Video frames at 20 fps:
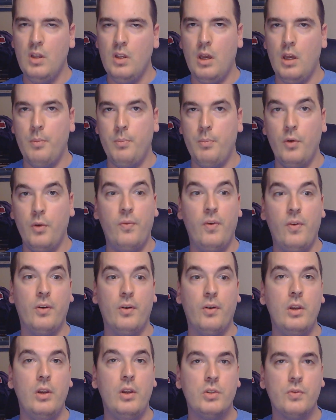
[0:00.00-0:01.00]
both very
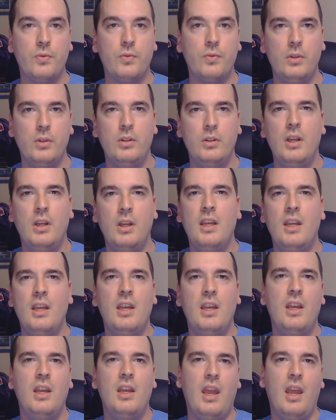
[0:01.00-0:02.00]
useful
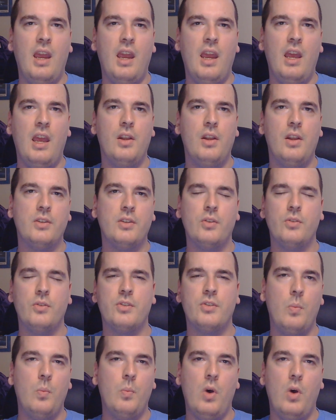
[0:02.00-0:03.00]
and also
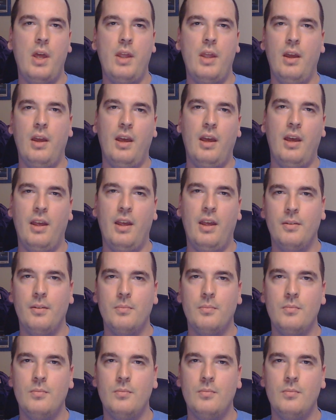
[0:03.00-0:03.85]
somewhat